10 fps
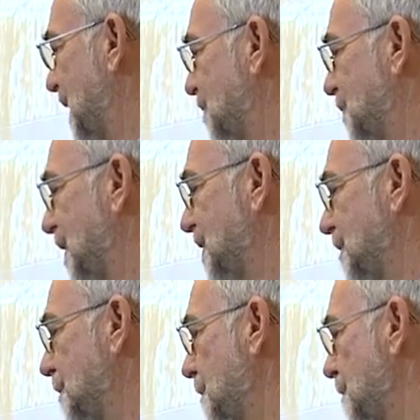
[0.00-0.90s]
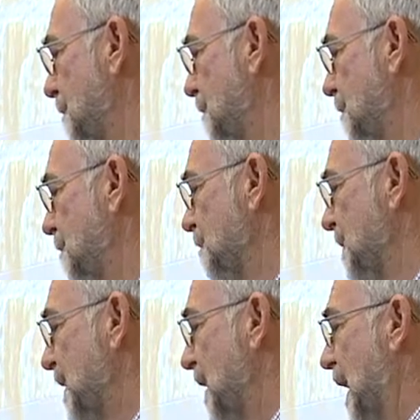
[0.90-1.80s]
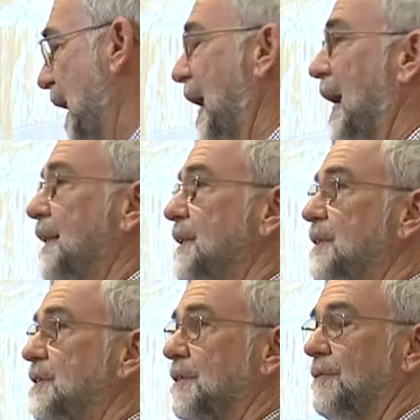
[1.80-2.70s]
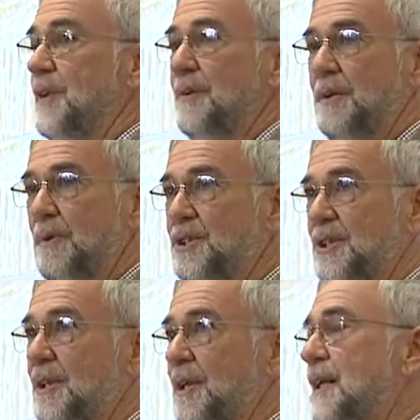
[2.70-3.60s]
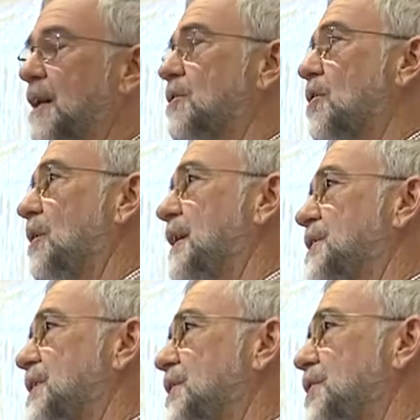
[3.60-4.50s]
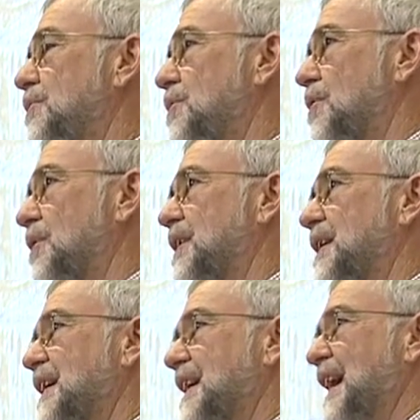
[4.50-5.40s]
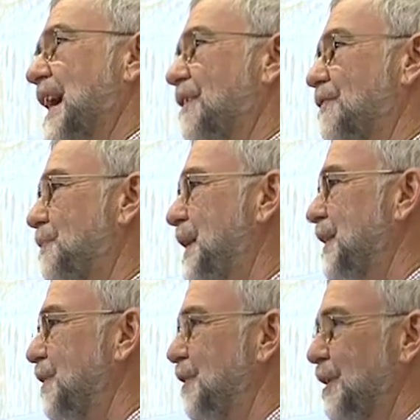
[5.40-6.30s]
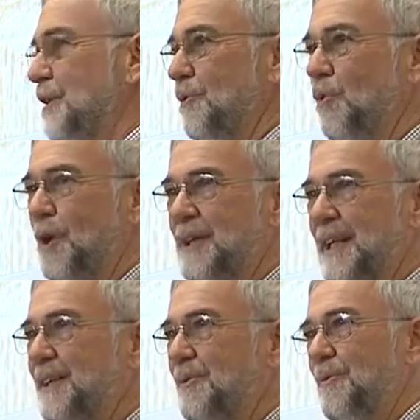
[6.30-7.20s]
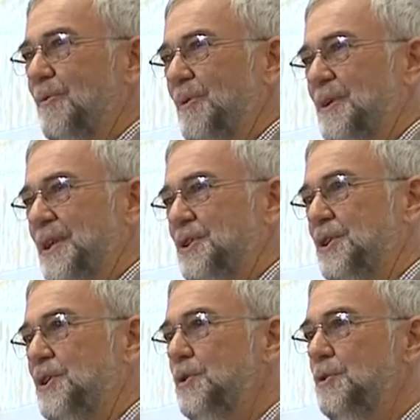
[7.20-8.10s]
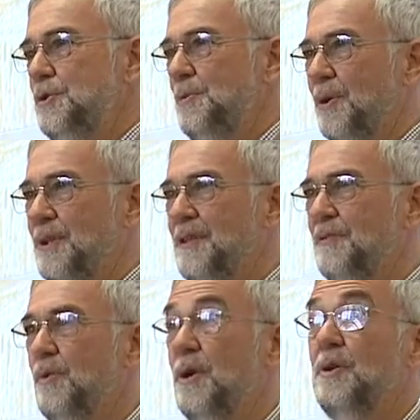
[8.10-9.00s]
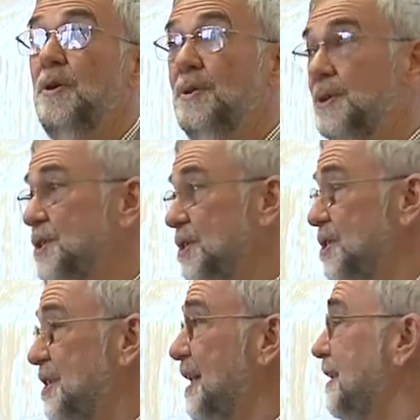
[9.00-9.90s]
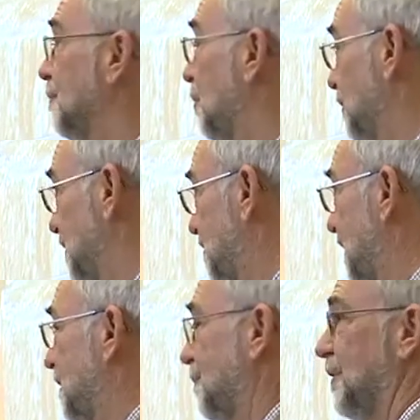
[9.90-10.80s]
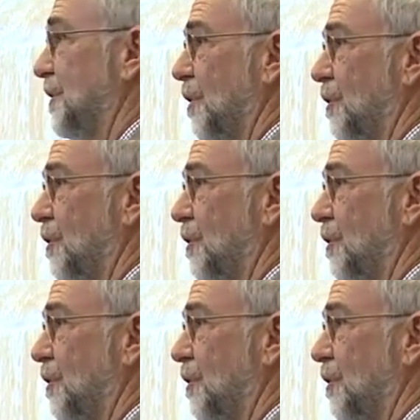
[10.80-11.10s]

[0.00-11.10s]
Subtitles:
Myanmar. And very recently, our colleagues in New York have been working with this huge body of work on the Sustainable Development